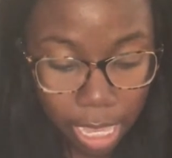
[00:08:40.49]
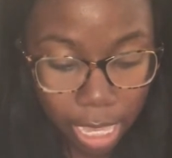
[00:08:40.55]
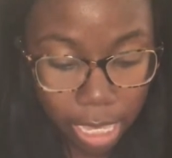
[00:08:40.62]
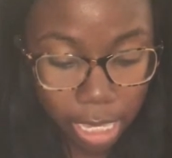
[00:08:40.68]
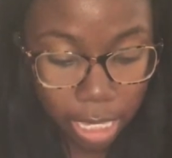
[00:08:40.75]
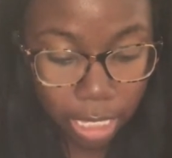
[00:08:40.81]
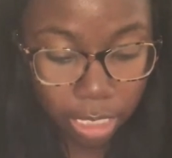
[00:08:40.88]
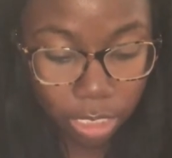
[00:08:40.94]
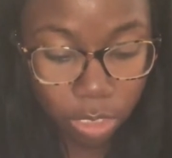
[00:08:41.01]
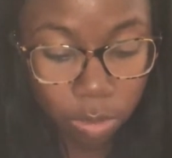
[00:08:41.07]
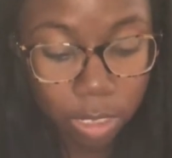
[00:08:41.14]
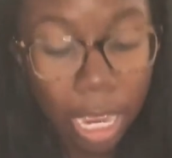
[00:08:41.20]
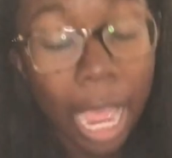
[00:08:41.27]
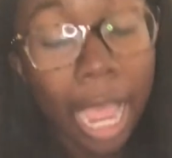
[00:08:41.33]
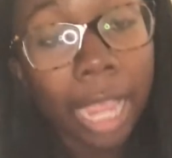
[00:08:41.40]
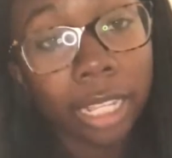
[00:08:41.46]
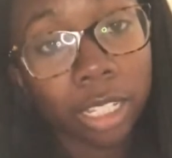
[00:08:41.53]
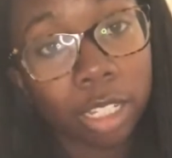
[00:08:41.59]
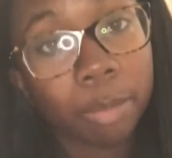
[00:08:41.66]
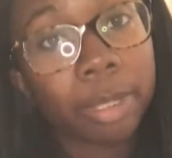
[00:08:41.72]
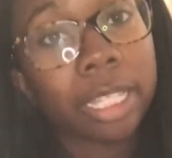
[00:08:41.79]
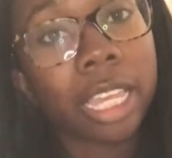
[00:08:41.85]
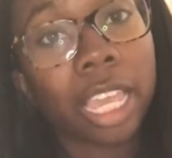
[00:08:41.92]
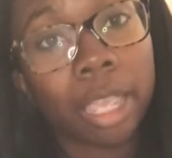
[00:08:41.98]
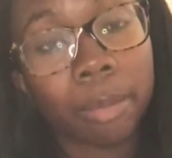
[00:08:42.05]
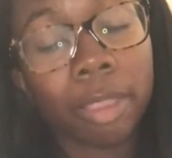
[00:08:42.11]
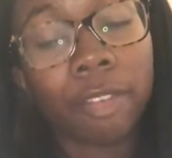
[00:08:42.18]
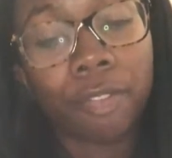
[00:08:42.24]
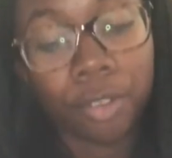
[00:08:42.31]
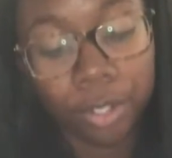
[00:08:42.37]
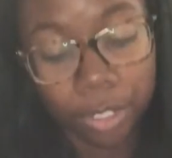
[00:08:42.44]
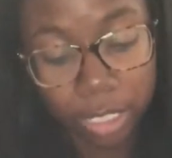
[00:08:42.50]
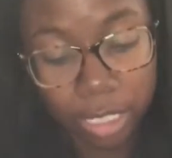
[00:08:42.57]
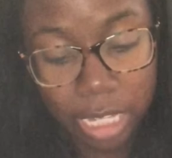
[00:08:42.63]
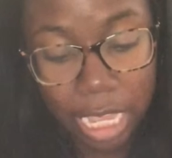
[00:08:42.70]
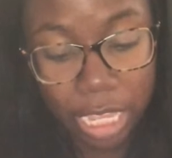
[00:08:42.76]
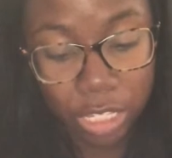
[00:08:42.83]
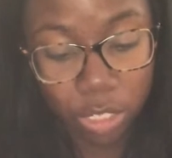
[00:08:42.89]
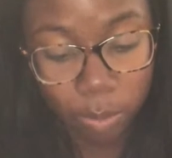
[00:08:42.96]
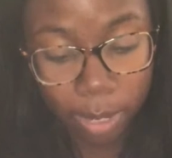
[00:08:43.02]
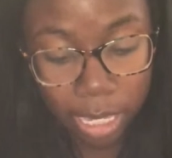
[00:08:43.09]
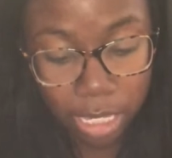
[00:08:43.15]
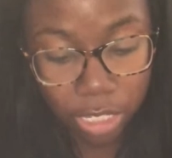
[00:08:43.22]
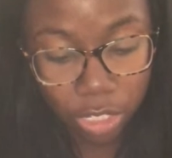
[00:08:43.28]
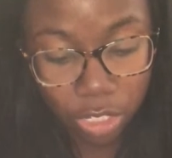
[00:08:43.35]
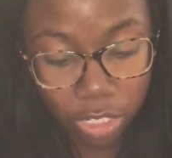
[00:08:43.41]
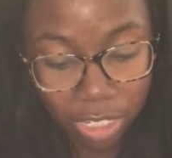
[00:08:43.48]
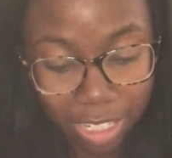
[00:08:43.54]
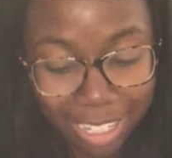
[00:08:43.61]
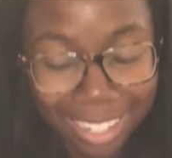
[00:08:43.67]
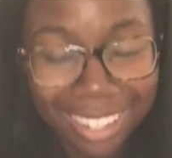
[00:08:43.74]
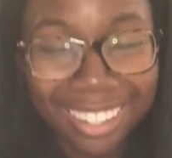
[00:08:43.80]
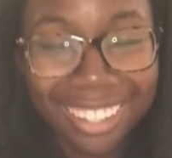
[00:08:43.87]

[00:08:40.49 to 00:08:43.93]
And so Tyler became the first HOH.